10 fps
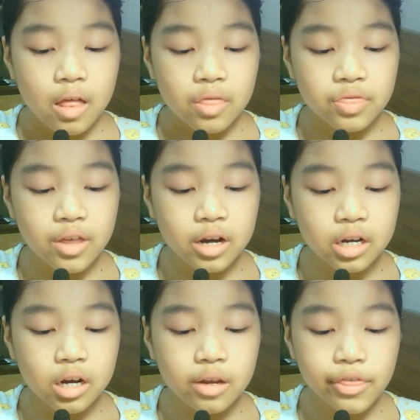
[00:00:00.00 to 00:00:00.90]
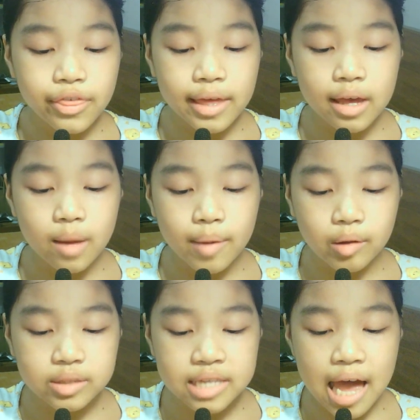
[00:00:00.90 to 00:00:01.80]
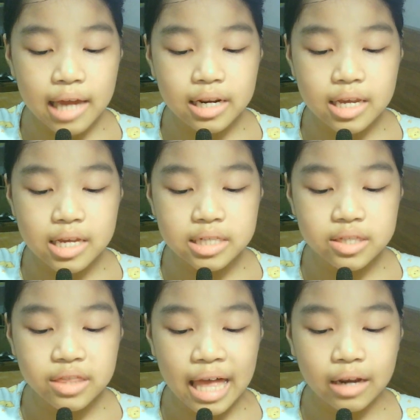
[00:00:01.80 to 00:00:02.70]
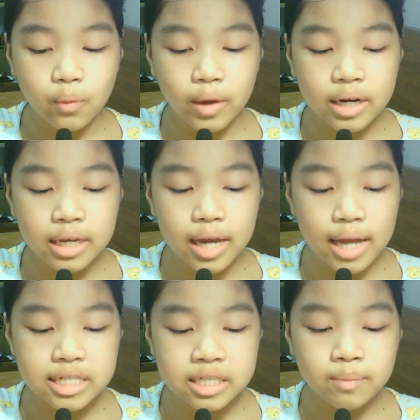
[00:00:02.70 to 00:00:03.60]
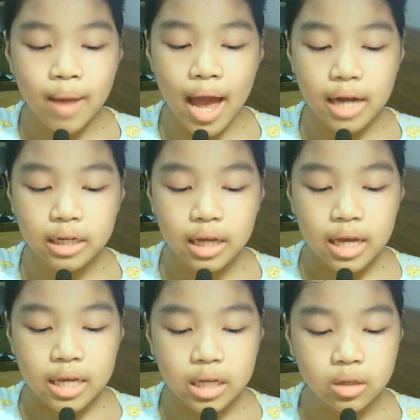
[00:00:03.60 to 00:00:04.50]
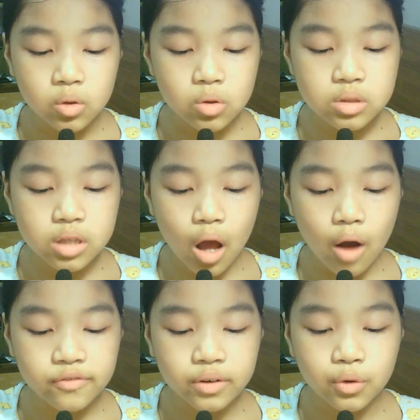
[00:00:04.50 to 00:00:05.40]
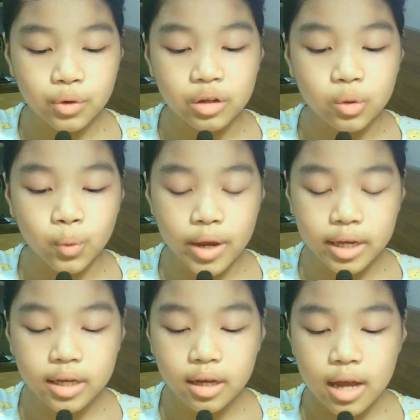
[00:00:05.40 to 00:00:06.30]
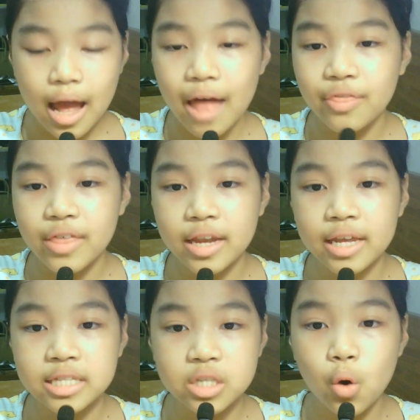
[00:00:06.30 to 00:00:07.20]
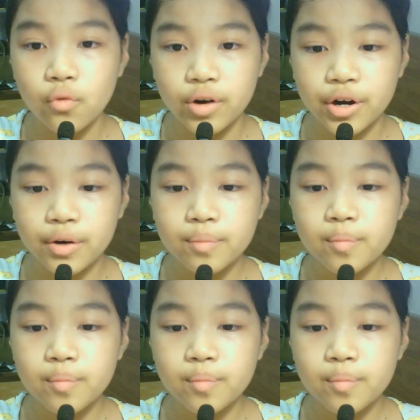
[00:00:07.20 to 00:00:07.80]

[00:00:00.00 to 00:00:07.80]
The good thing about Dad is that when he gets mad, he cools off real quick, and then it's over.